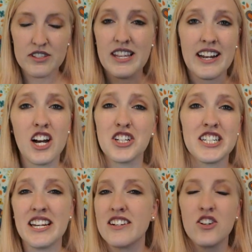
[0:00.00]
that
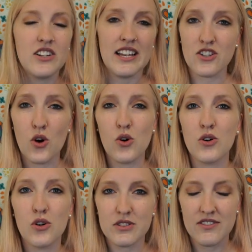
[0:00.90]
continent as a whole
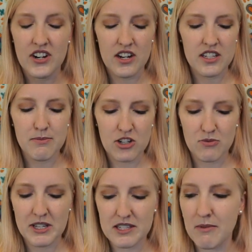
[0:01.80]
holds a very special
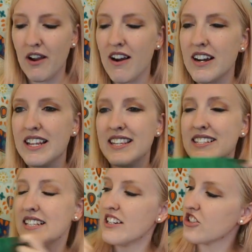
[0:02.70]
place in my heart, and
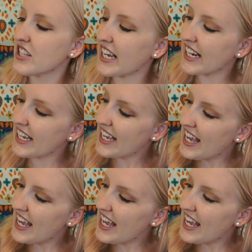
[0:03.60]
this I just think